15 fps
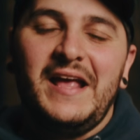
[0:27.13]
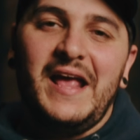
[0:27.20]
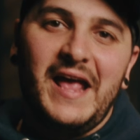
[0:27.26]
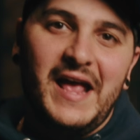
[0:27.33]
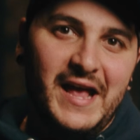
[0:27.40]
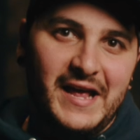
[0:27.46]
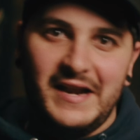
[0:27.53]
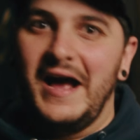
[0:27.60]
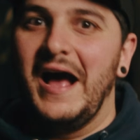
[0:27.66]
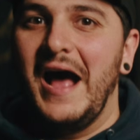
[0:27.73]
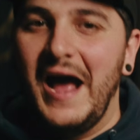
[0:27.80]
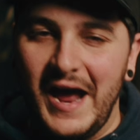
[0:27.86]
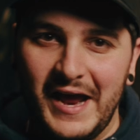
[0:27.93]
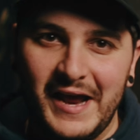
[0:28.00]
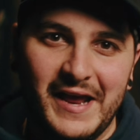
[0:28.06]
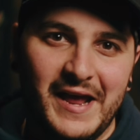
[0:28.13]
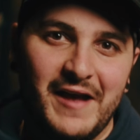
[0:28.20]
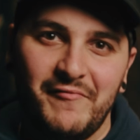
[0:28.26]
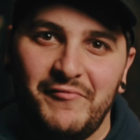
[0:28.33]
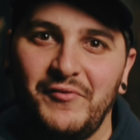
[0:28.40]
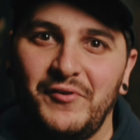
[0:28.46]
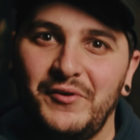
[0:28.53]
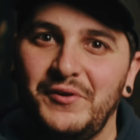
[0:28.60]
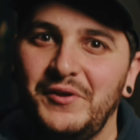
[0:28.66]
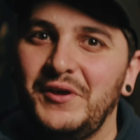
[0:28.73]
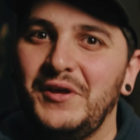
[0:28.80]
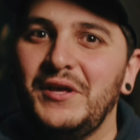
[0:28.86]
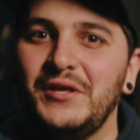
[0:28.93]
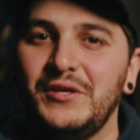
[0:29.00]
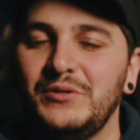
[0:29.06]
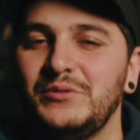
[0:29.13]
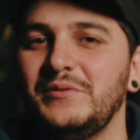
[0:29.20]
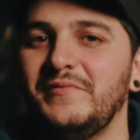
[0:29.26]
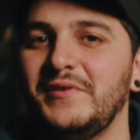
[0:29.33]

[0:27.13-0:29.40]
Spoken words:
and high effort YouTube